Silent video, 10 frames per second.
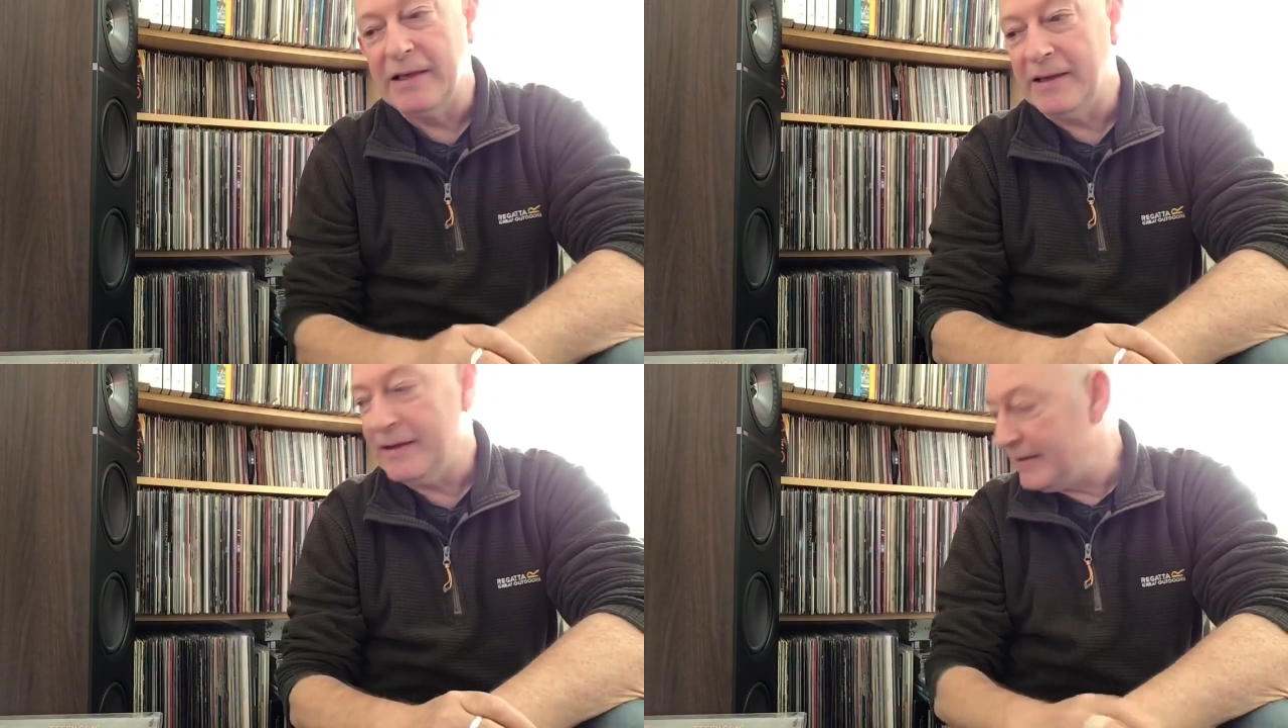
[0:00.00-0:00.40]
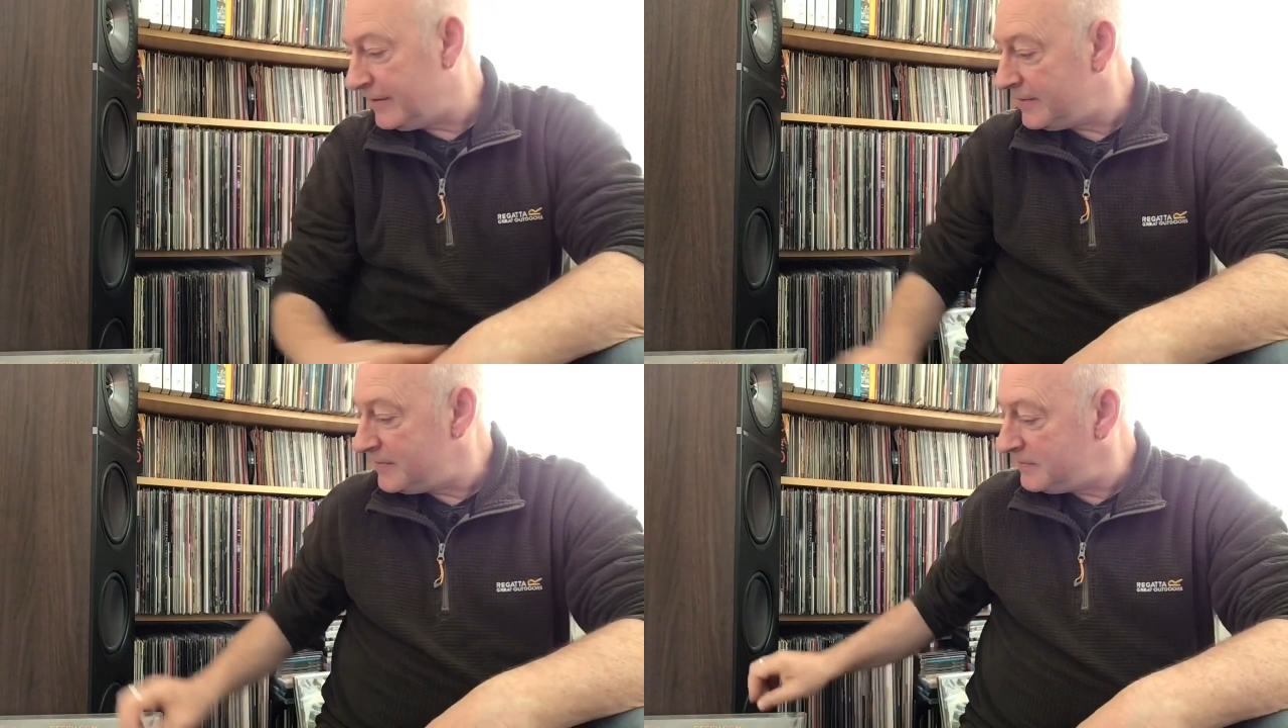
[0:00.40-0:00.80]

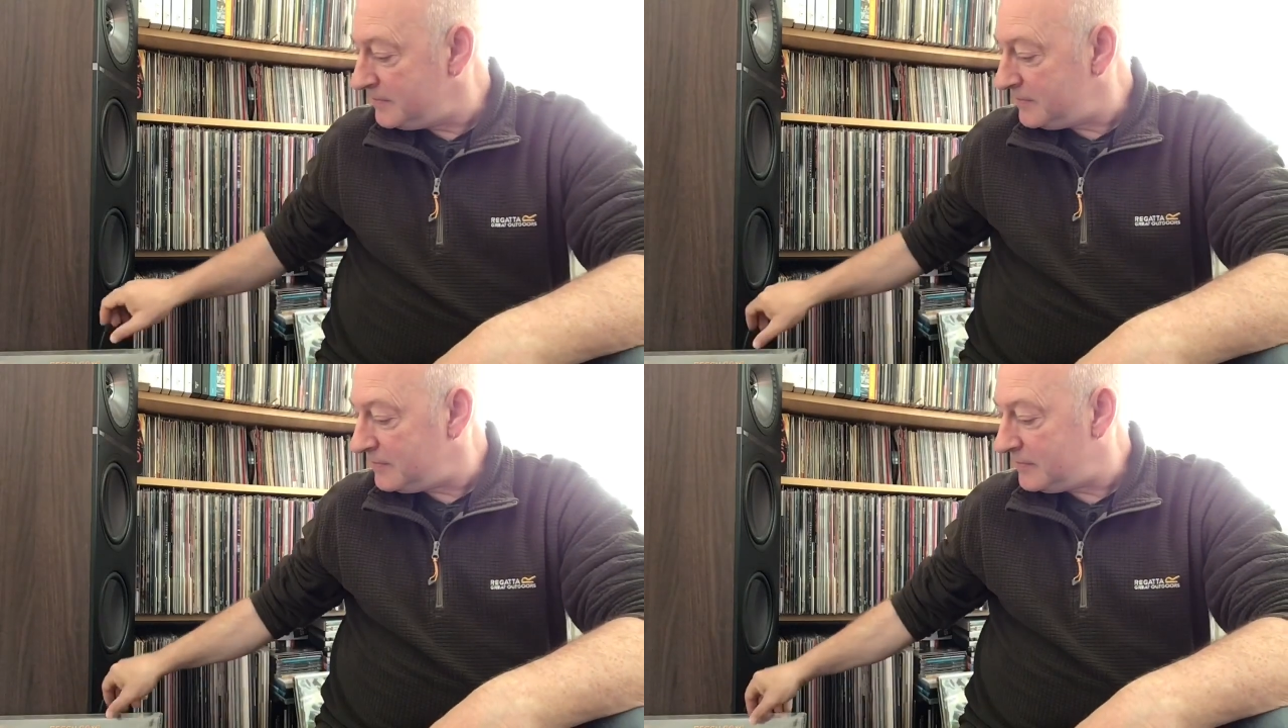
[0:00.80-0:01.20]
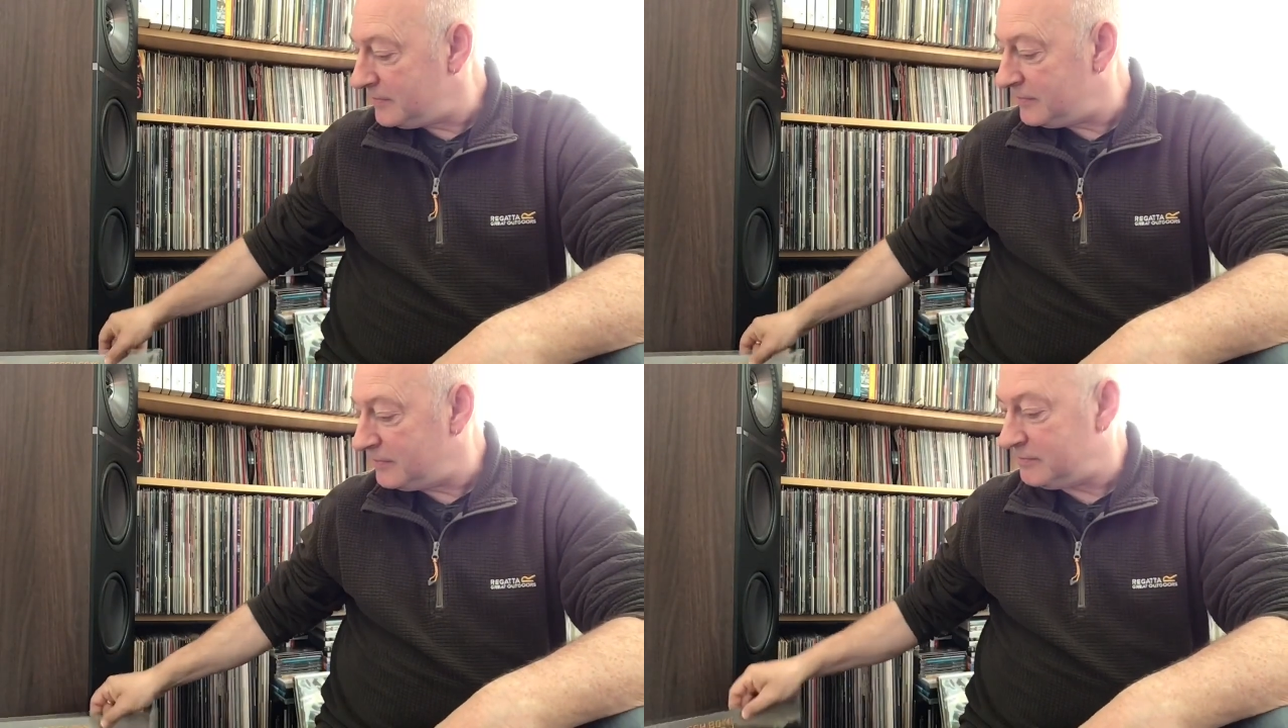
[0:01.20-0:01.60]

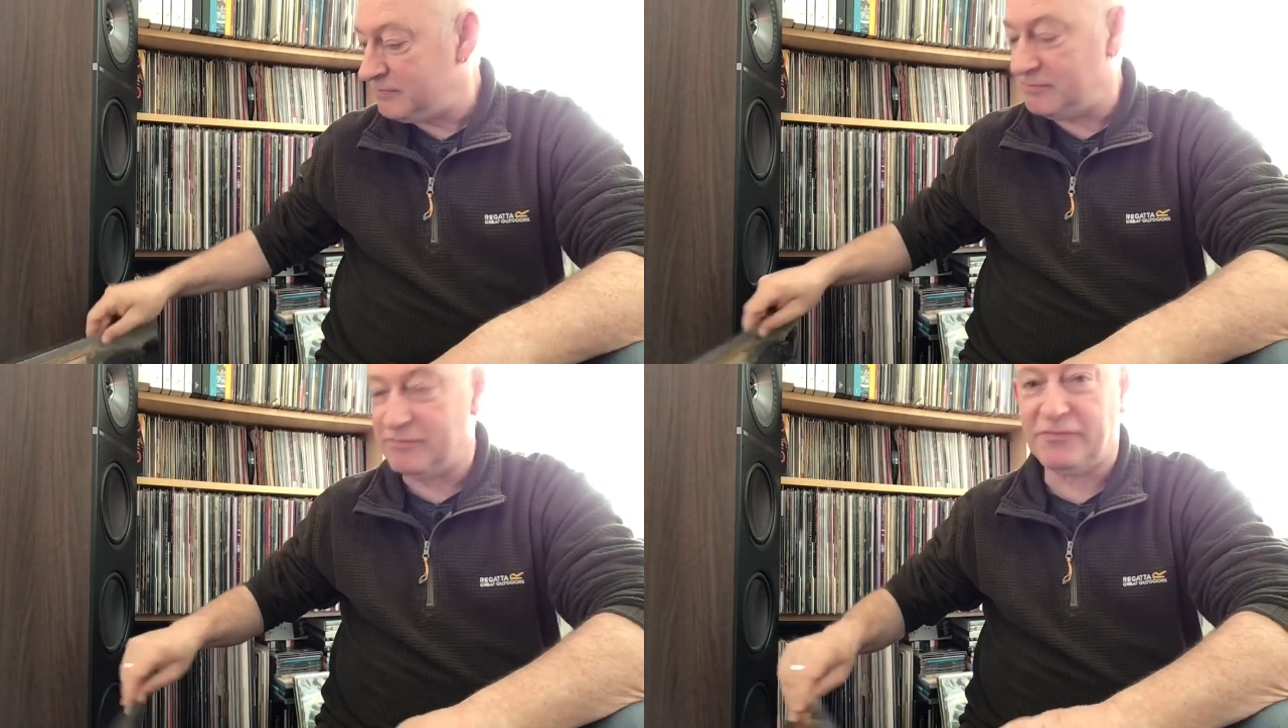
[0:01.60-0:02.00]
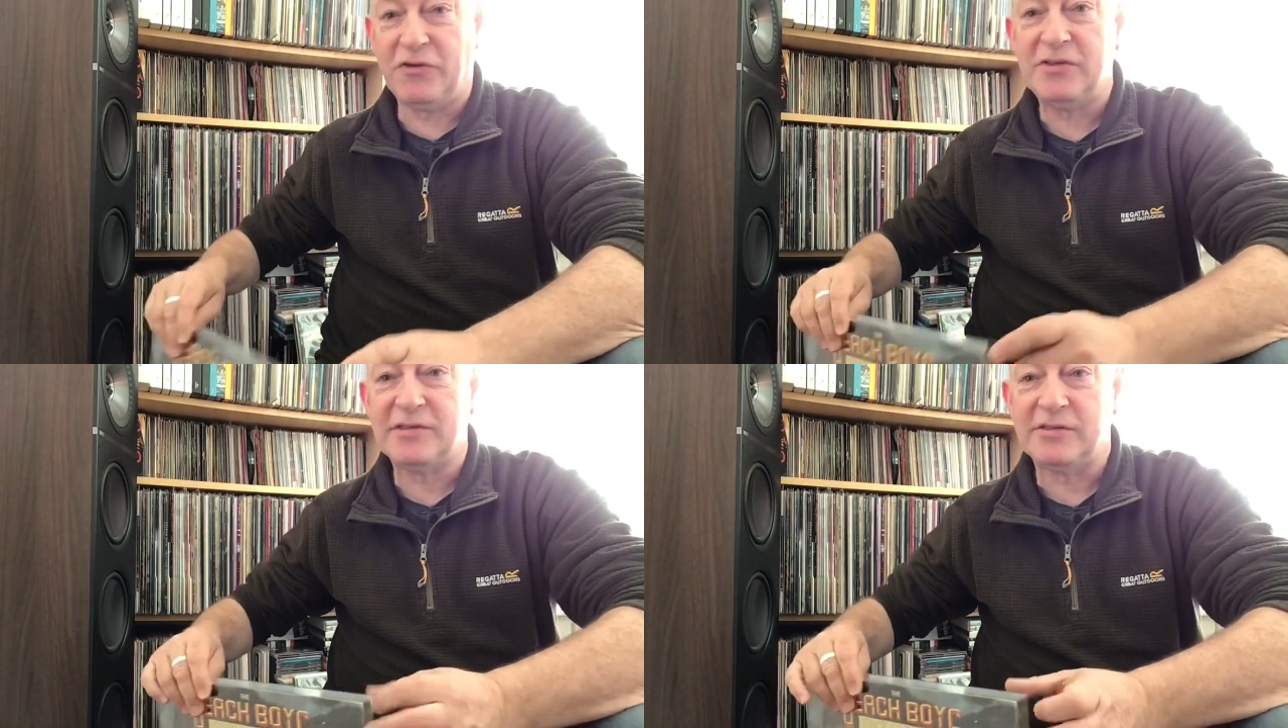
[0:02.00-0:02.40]

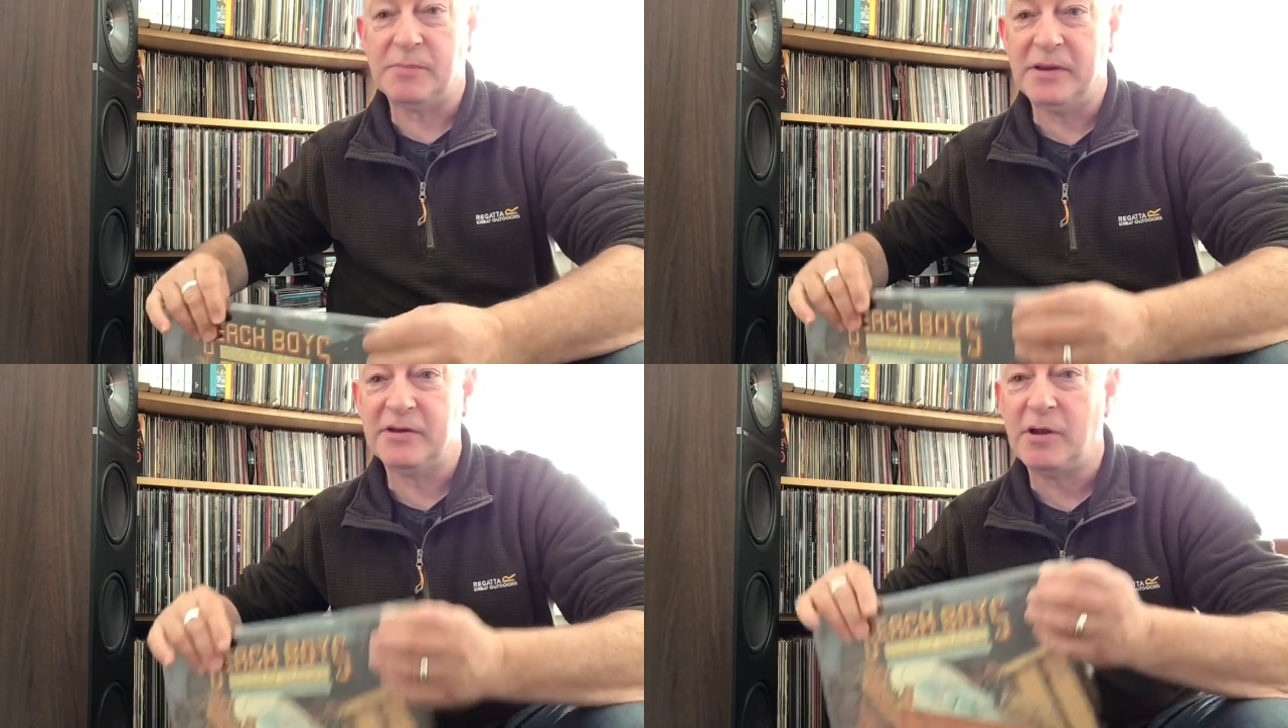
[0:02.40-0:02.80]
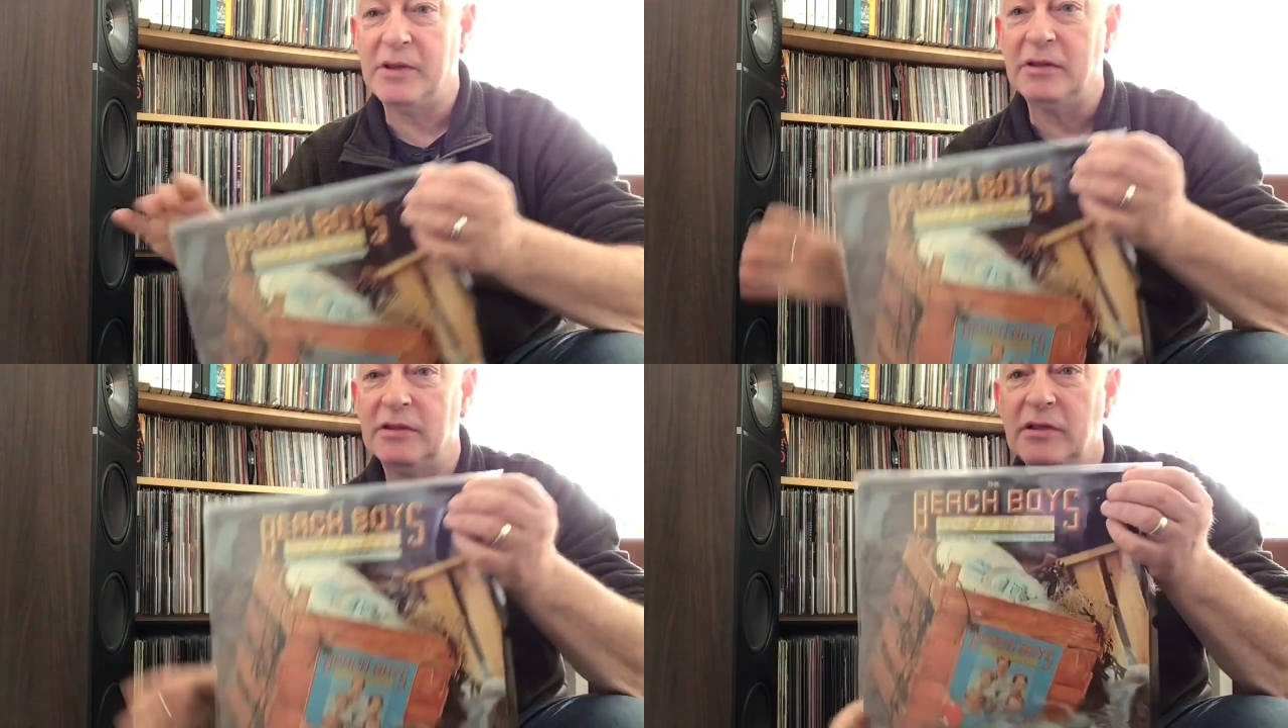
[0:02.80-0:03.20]
For instance, I'll be
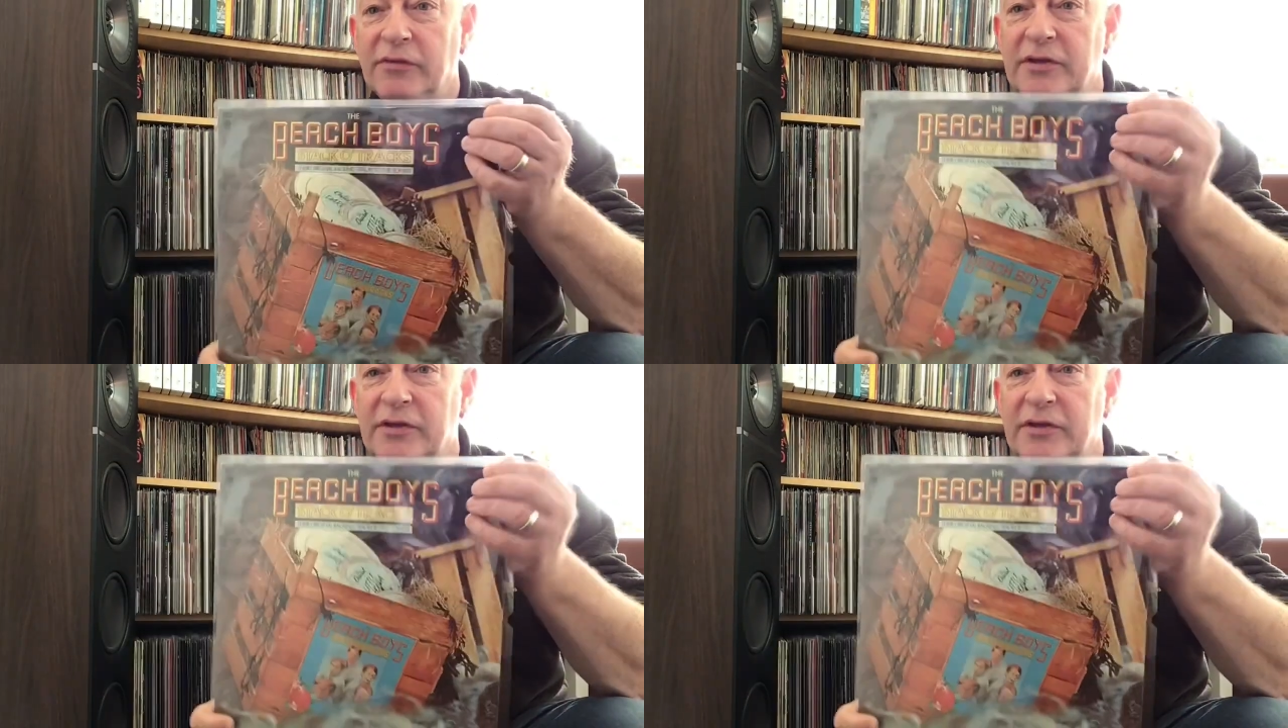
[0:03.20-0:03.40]
showing lovely